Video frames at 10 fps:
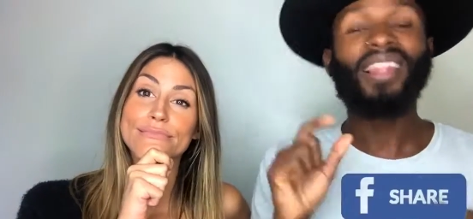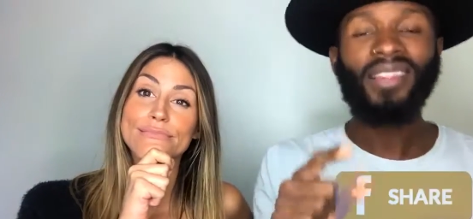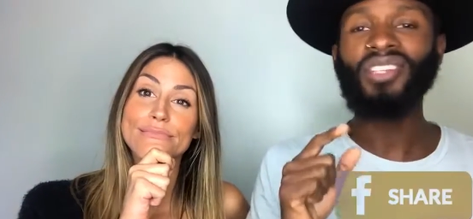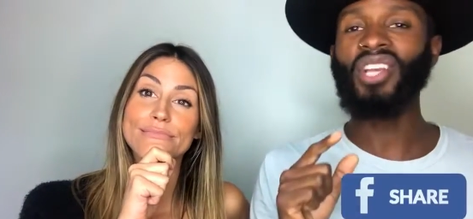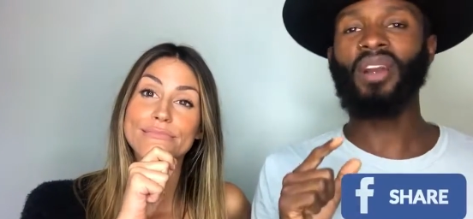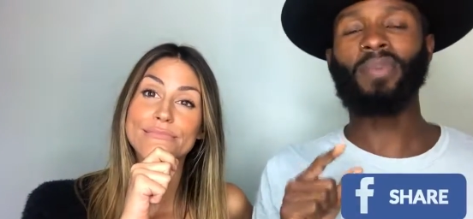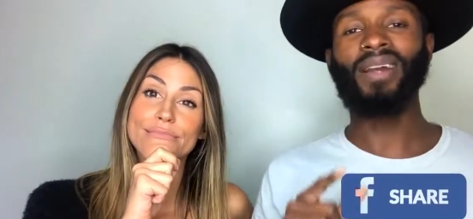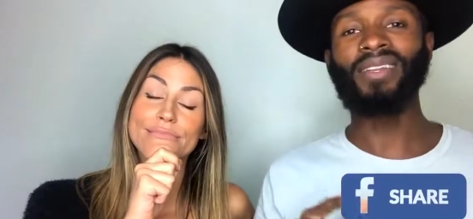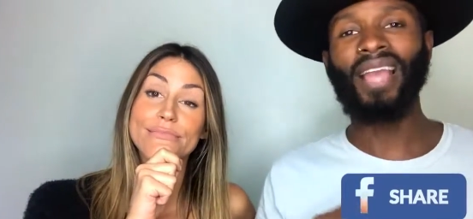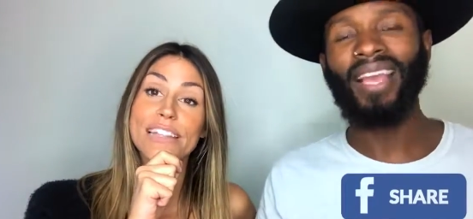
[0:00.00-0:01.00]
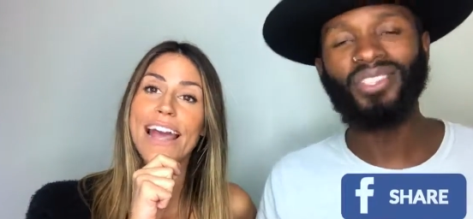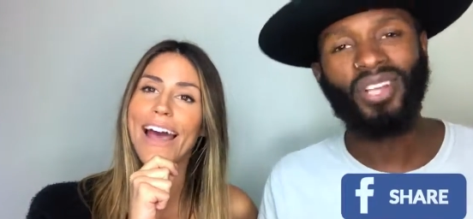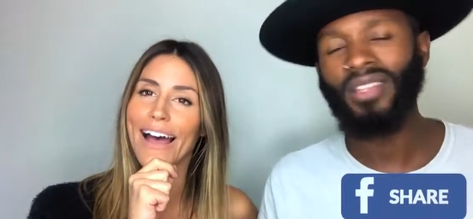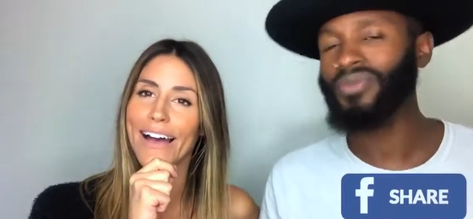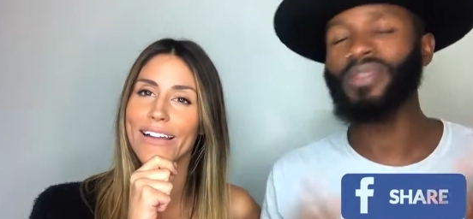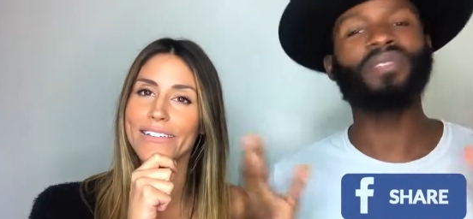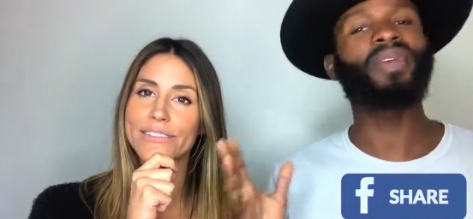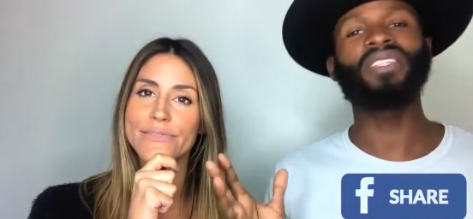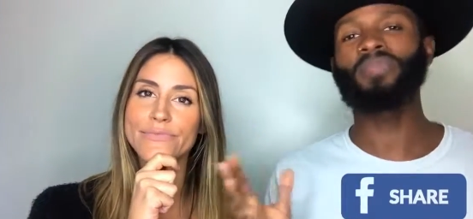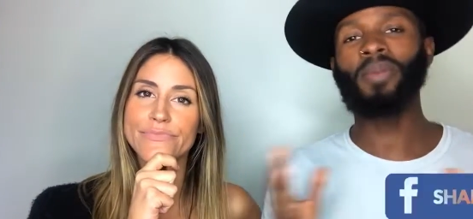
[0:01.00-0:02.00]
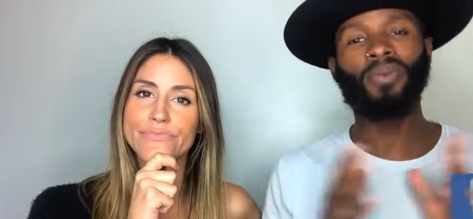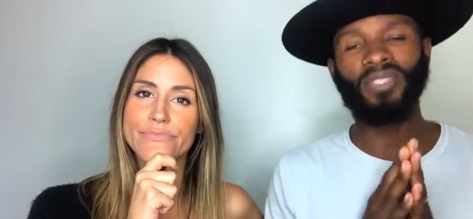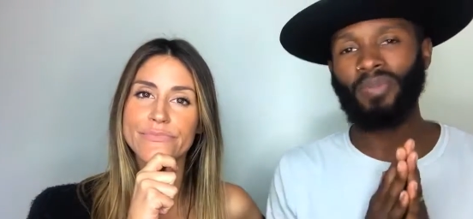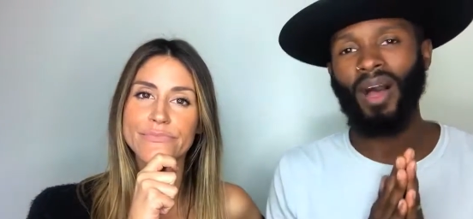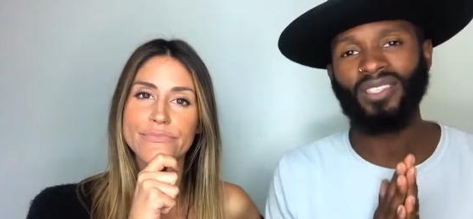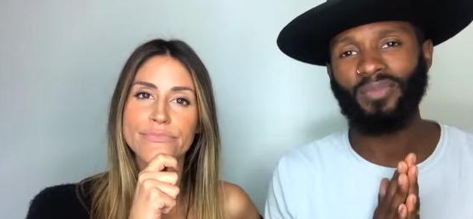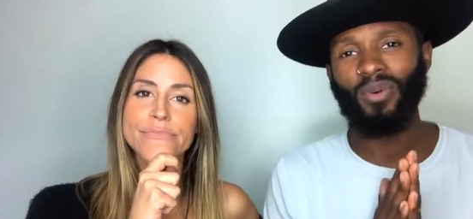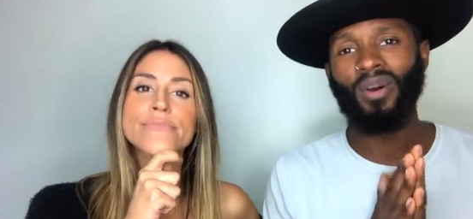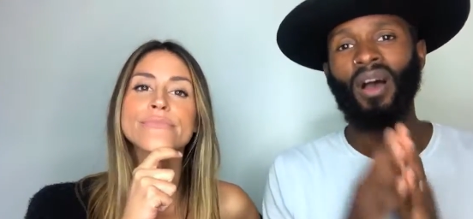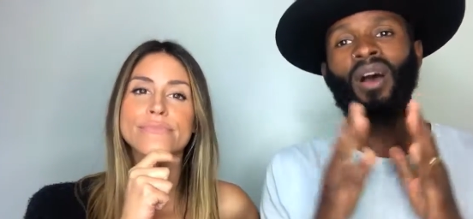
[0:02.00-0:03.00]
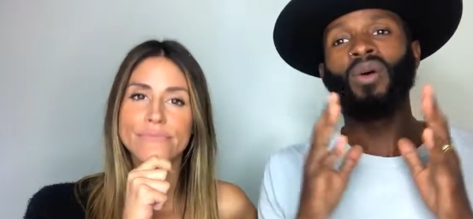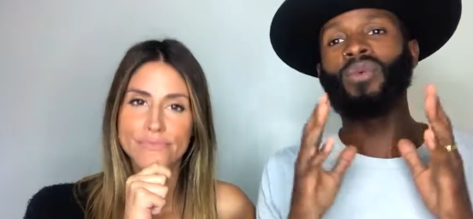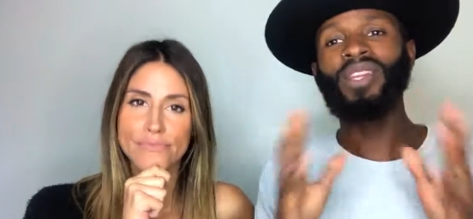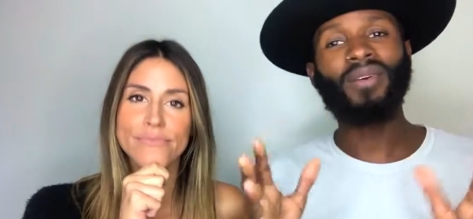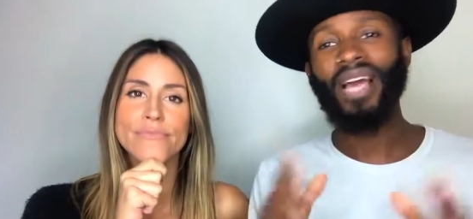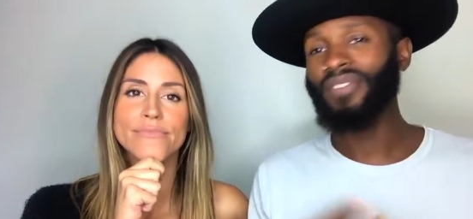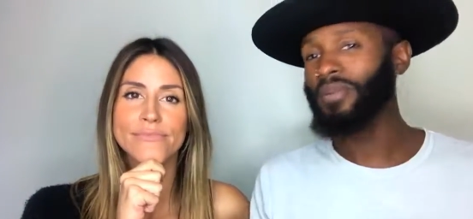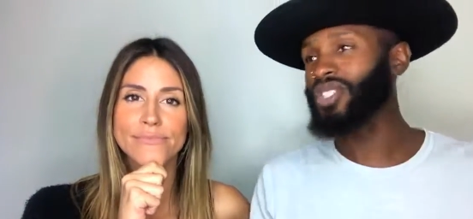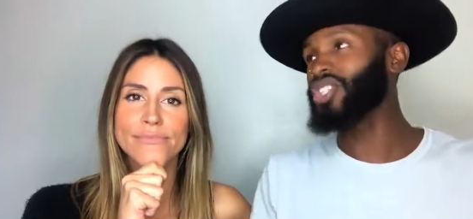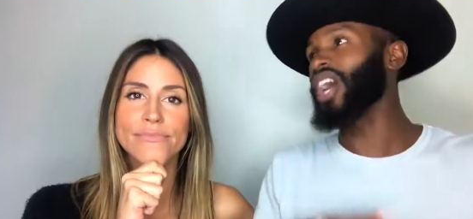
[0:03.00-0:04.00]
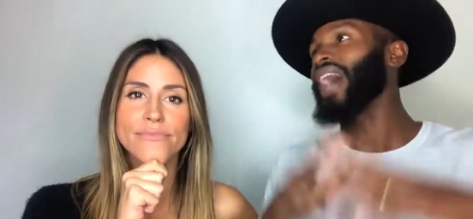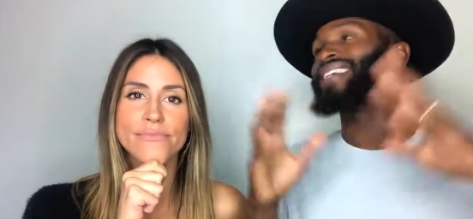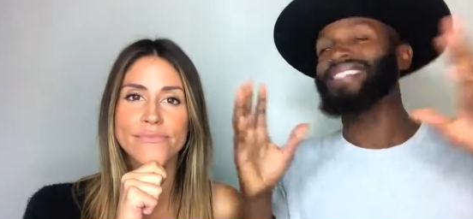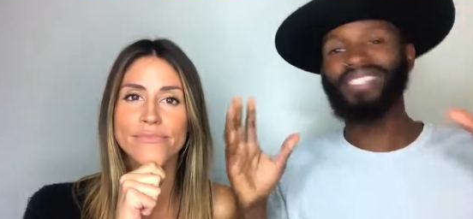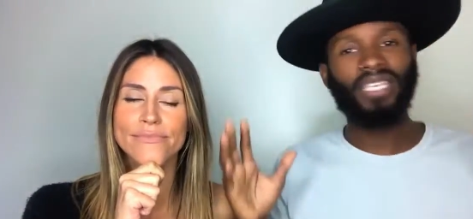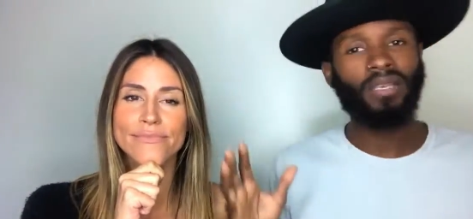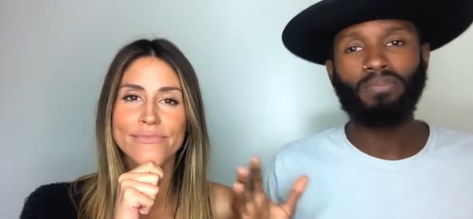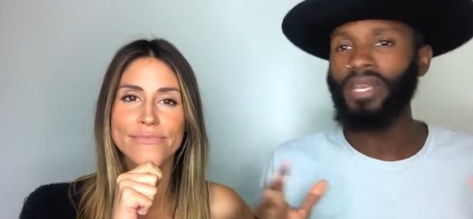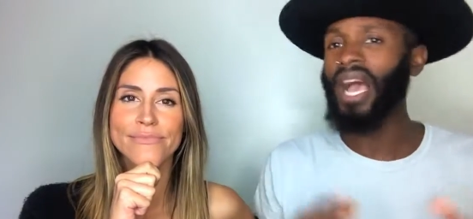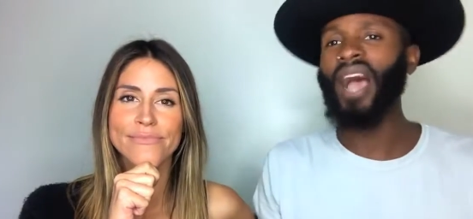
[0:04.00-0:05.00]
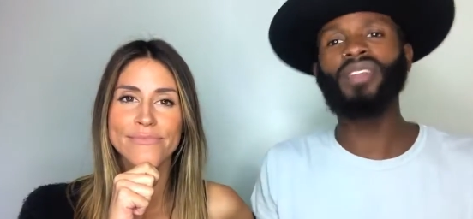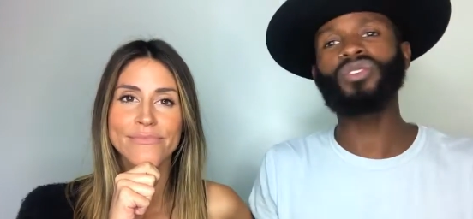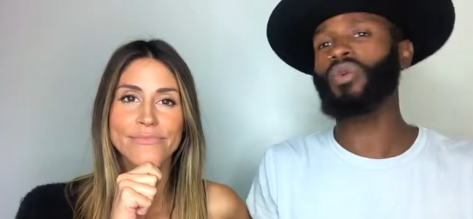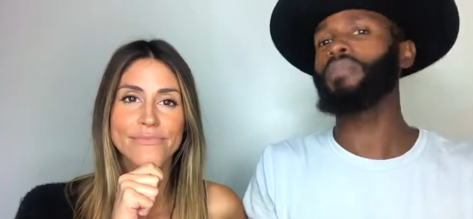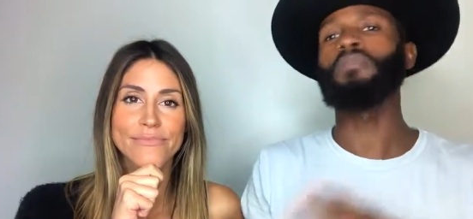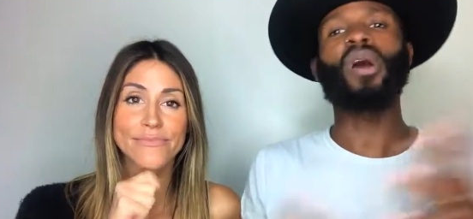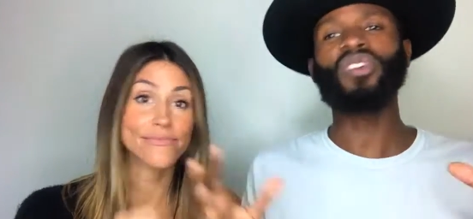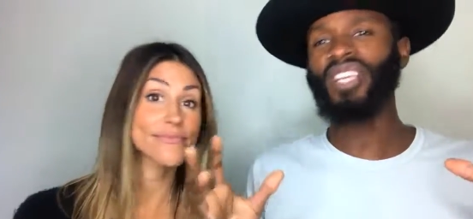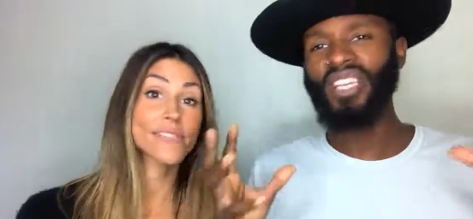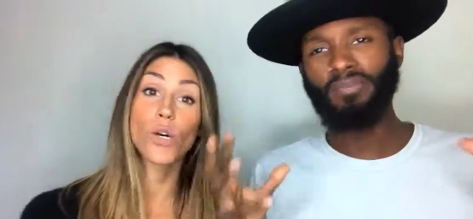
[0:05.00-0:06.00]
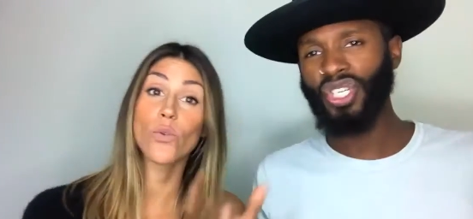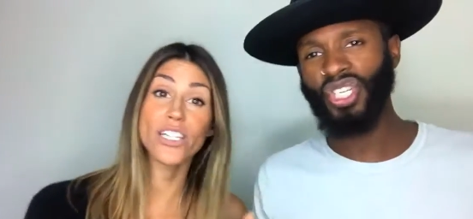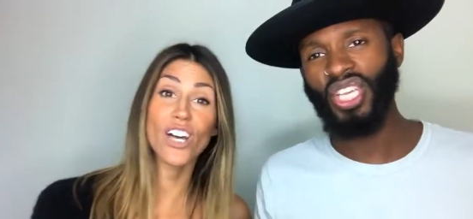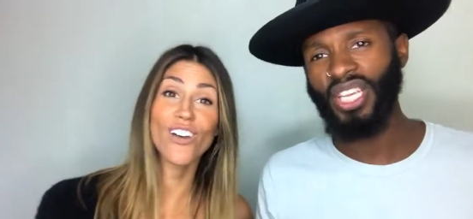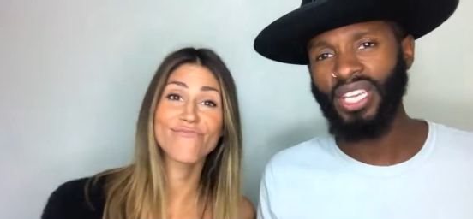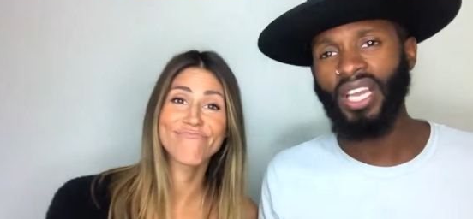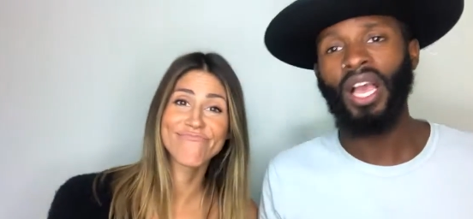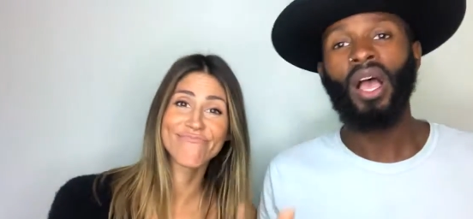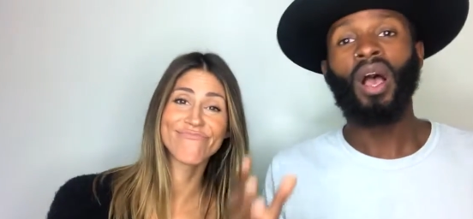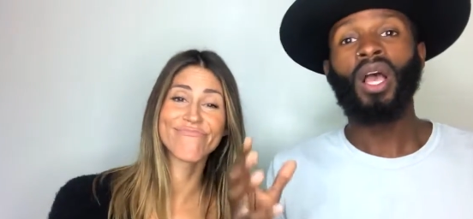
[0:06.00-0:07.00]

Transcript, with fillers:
Speaker 1: click the share button and share this with as many people as possible. We don't have a giant team behind us or a marketing machine.